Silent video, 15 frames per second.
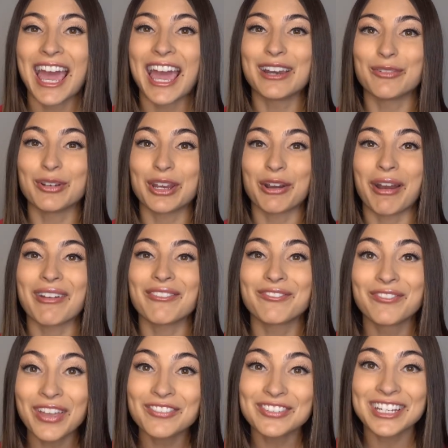and we are
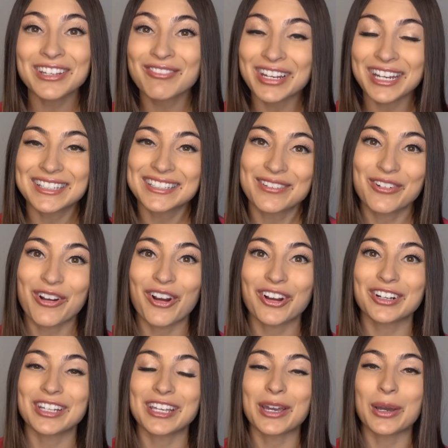at 50 minutes of
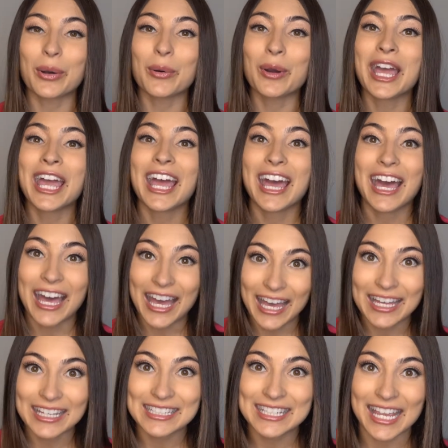cardio
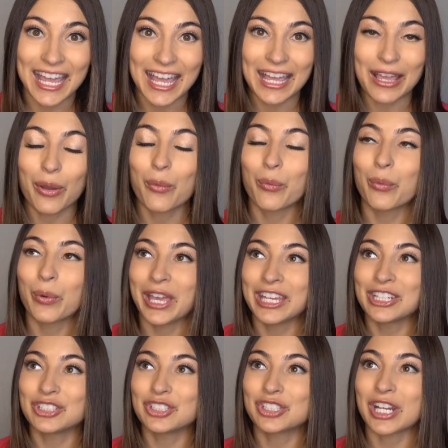a day,
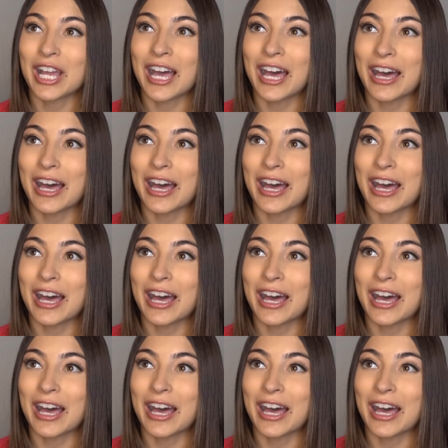which